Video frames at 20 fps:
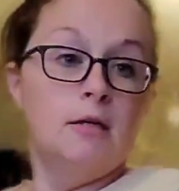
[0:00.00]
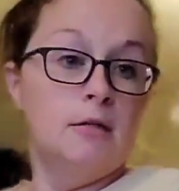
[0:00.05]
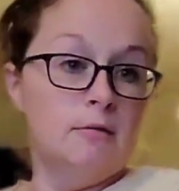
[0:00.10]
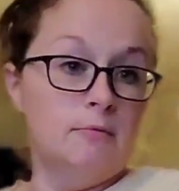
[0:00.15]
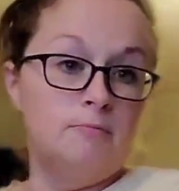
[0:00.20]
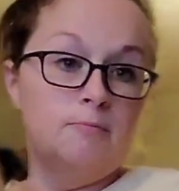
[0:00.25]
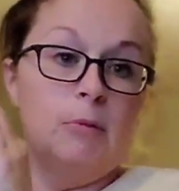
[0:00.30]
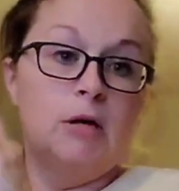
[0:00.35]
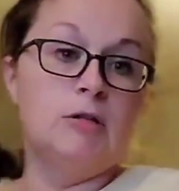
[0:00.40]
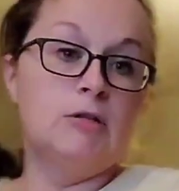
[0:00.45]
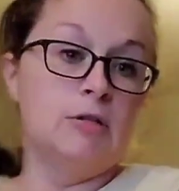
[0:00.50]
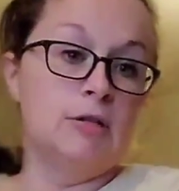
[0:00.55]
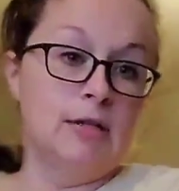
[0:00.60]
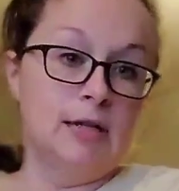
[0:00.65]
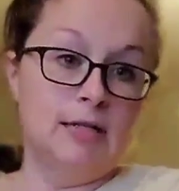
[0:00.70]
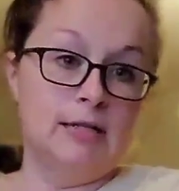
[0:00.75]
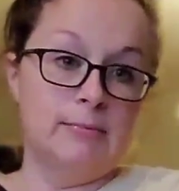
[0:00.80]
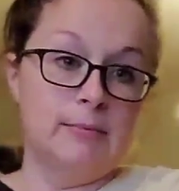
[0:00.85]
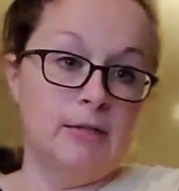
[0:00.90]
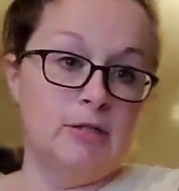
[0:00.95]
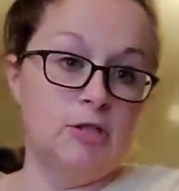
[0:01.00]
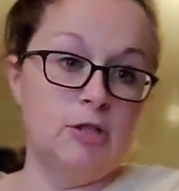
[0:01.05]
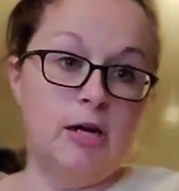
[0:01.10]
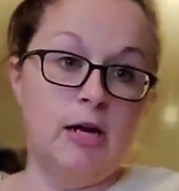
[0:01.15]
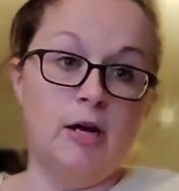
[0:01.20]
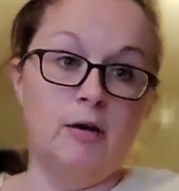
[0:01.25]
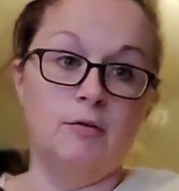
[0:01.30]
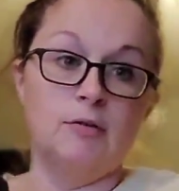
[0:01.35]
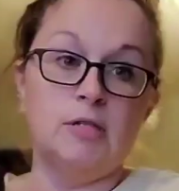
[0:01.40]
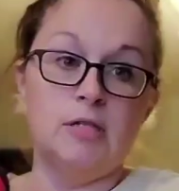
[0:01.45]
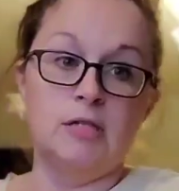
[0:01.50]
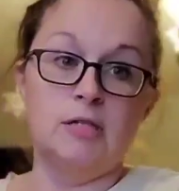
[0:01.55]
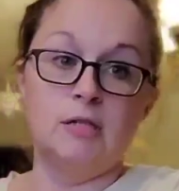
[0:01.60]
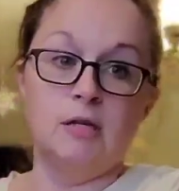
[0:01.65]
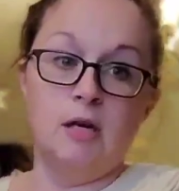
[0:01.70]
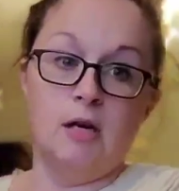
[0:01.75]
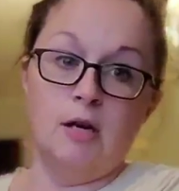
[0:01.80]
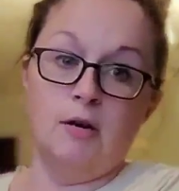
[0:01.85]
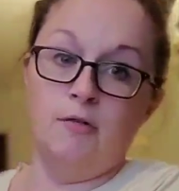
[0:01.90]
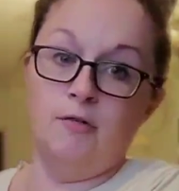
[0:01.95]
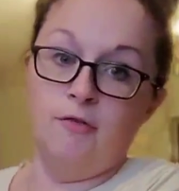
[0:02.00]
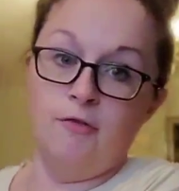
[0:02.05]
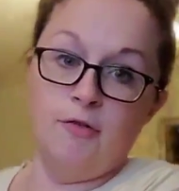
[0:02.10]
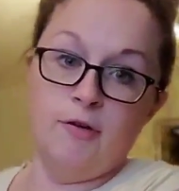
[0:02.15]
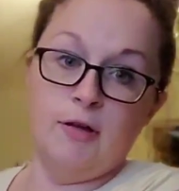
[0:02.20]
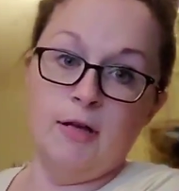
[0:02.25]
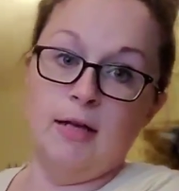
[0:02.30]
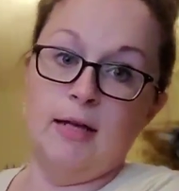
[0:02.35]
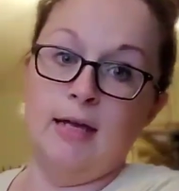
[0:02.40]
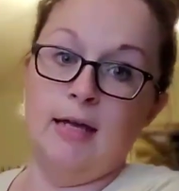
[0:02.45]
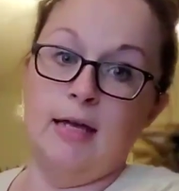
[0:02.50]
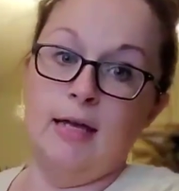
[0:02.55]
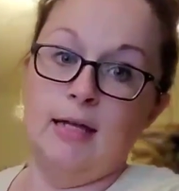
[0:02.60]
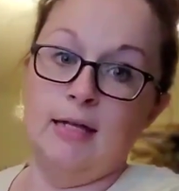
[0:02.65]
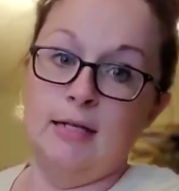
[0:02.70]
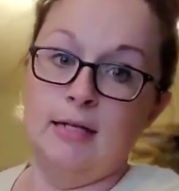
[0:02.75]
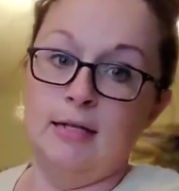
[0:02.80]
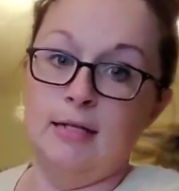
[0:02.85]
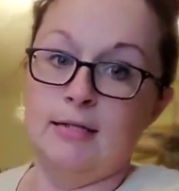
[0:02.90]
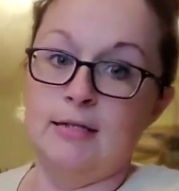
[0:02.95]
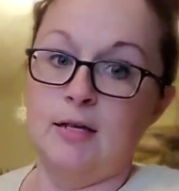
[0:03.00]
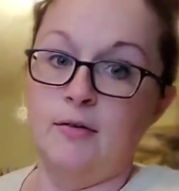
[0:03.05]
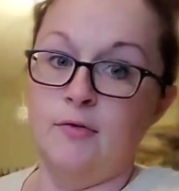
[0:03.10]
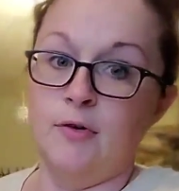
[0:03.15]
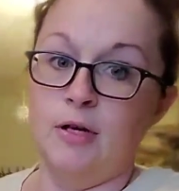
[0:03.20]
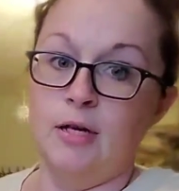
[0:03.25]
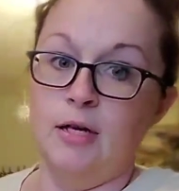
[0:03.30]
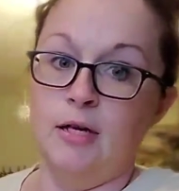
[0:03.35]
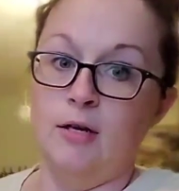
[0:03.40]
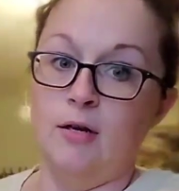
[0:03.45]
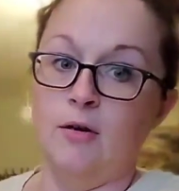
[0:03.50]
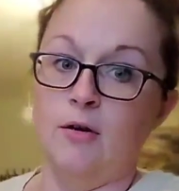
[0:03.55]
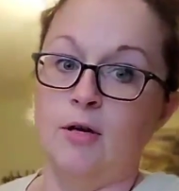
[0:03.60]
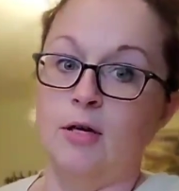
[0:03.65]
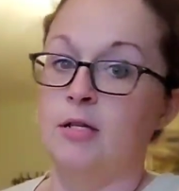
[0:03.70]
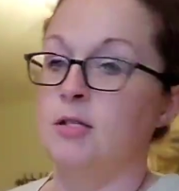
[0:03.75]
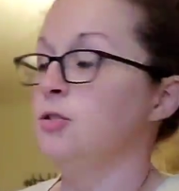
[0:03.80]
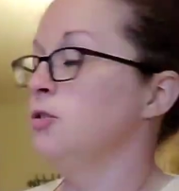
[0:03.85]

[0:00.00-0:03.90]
Most of that is my child's stuff, and this over here is